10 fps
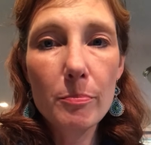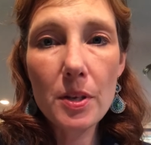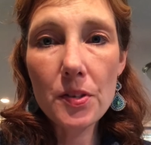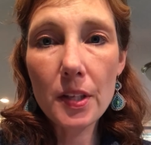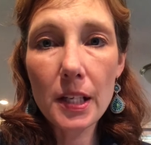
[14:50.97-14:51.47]

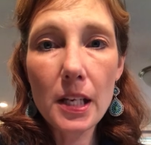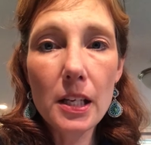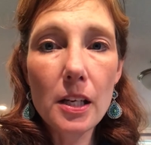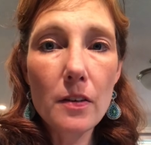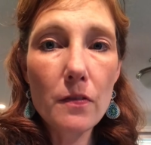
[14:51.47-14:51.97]
basically
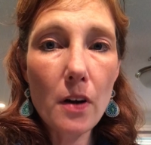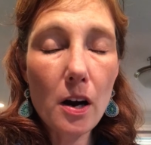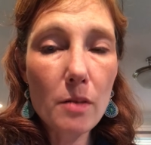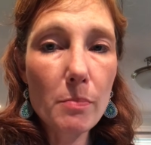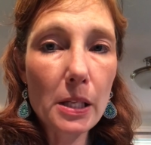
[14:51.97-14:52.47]
any of
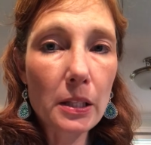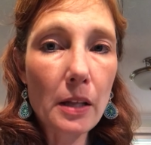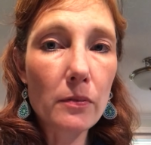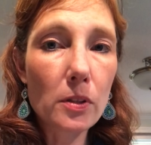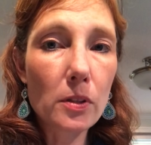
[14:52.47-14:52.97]
our
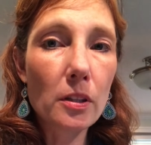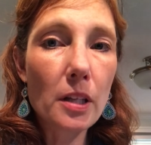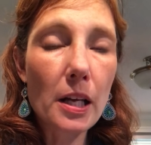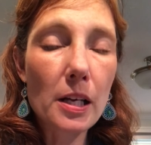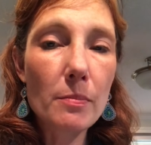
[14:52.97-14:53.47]
mid-level
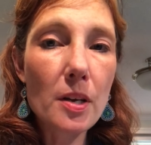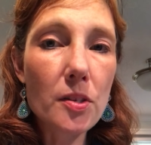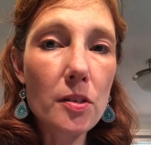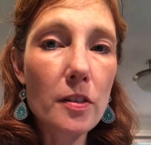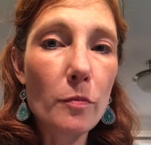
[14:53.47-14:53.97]

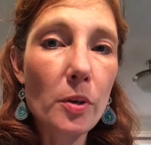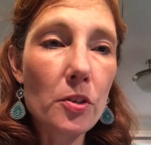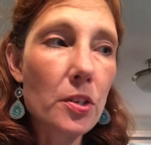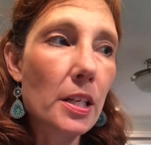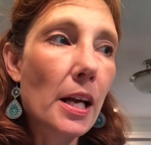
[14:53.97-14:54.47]
assistive
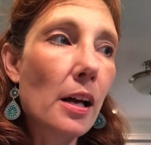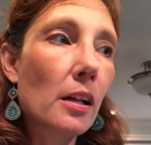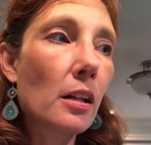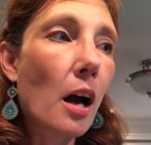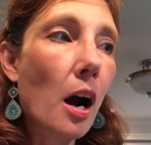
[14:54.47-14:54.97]

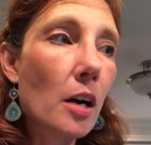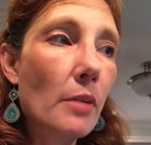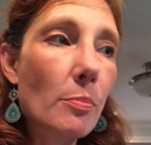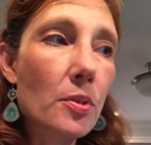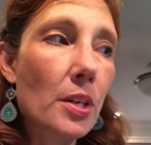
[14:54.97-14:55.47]
personnel are
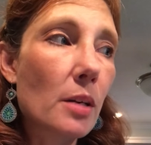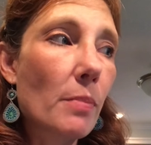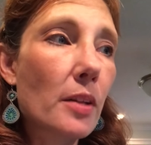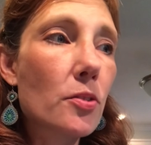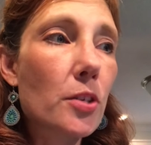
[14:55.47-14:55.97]
represented
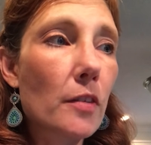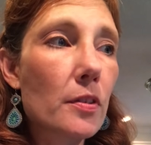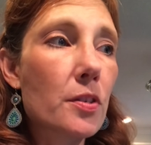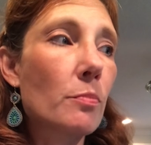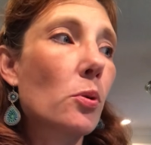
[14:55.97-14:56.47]
by the
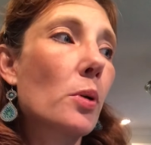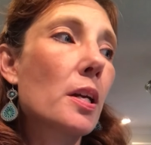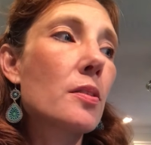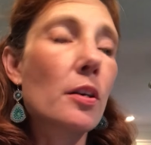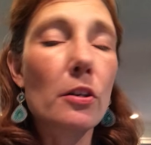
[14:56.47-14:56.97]
Service
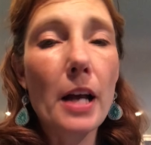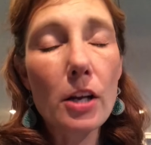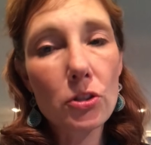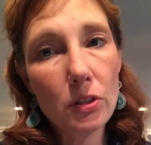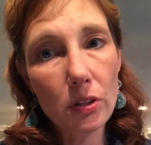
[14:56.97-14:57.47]
Employees
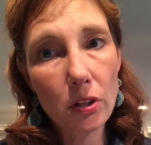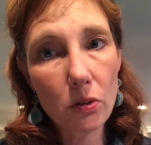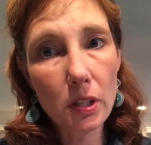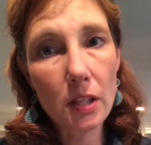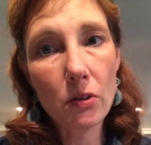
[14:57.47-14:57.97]
International
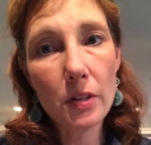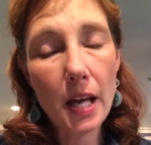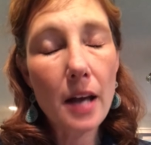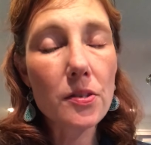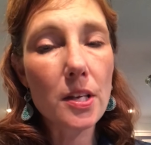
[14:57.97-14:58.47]
Union, or the
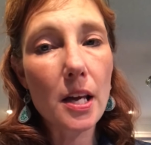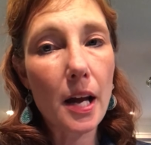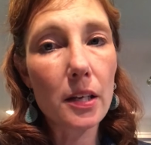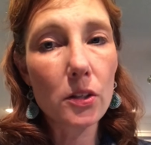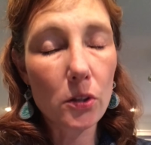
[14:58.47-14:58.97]

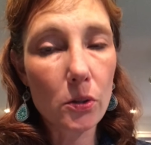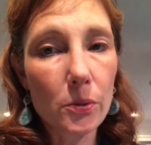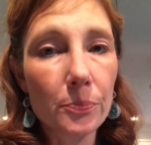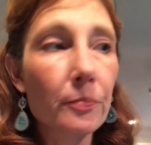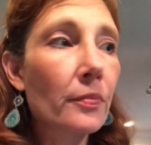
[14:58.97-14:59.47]

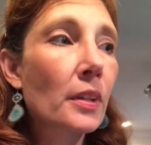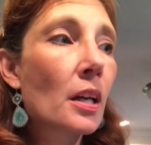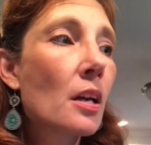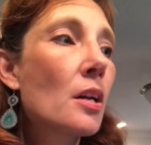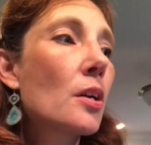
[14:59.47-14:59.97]
SEIU.
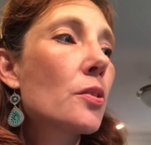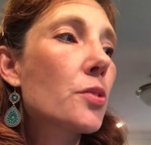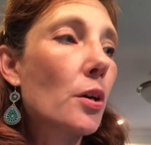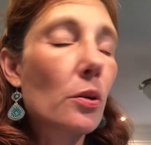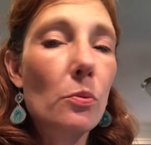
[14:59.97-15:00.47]

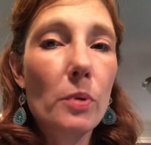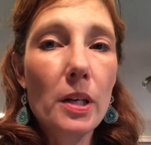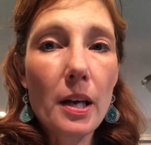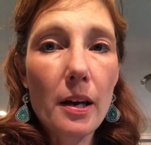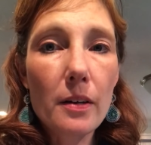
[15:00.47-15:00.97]
So
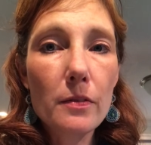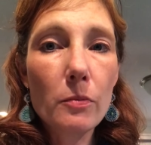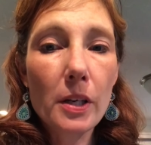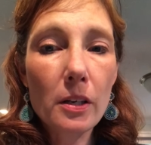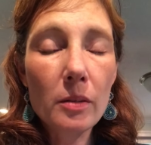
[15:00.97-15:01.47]
we
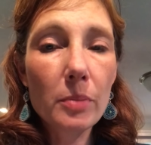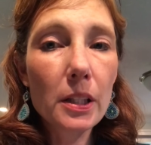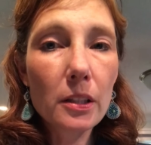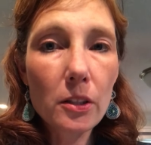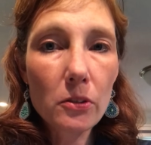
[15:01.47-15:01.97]
are
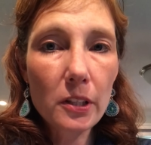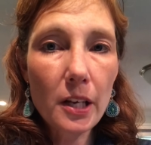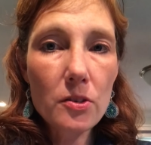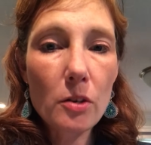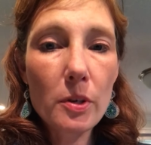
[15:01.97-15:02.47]
completely unionized at